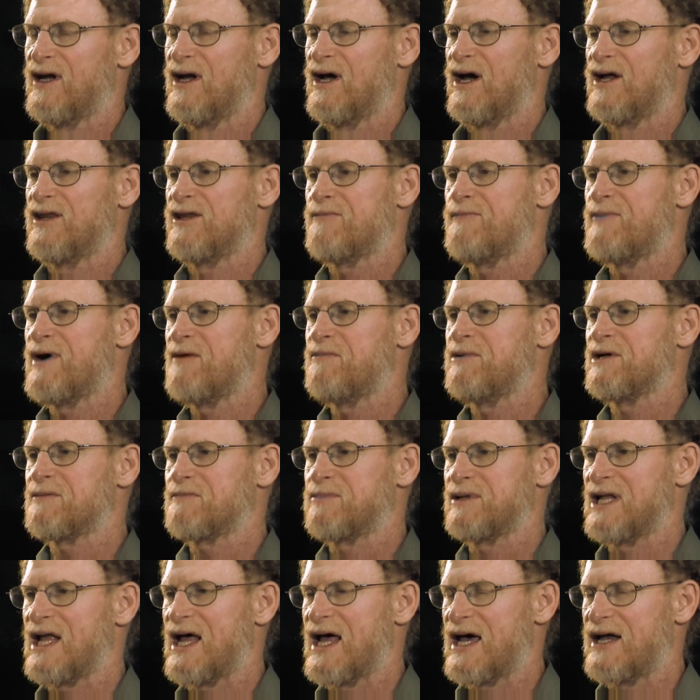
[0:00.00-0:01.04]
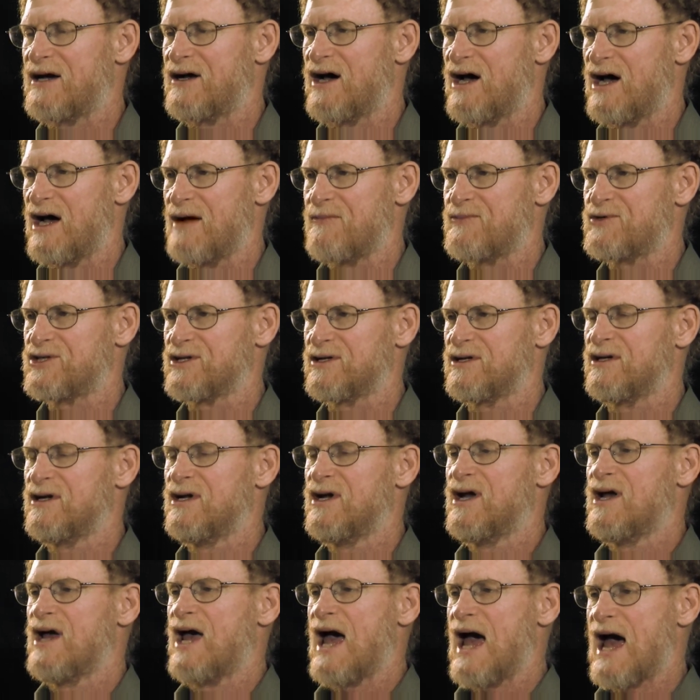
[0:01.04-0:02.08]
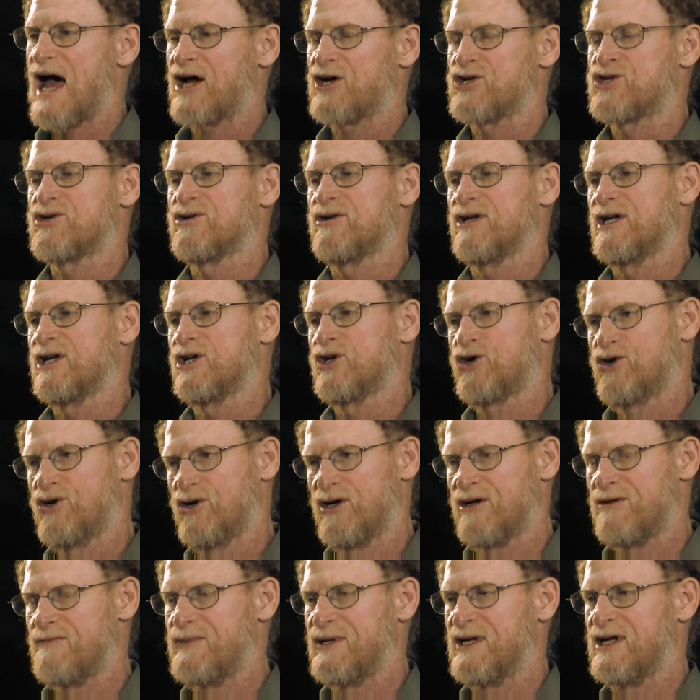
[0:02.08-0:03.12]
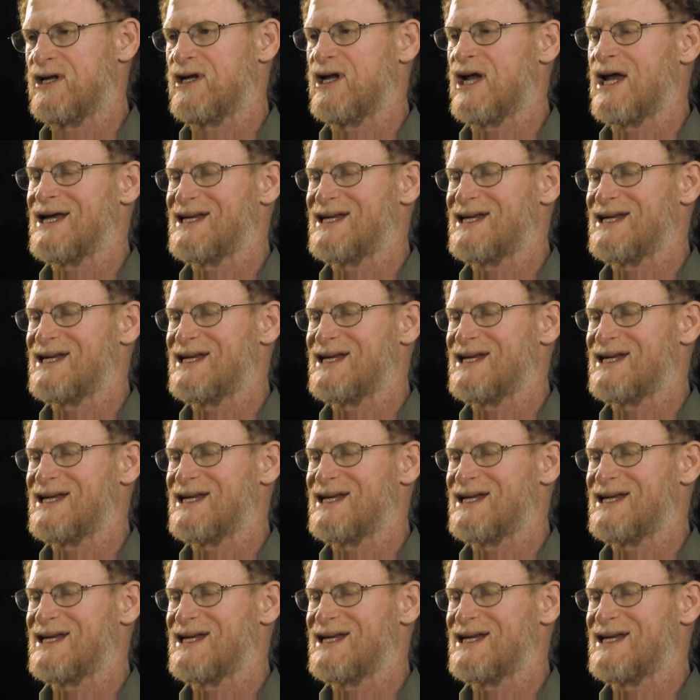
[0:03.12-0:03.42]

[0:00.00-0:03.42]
And the public plan option actually could be a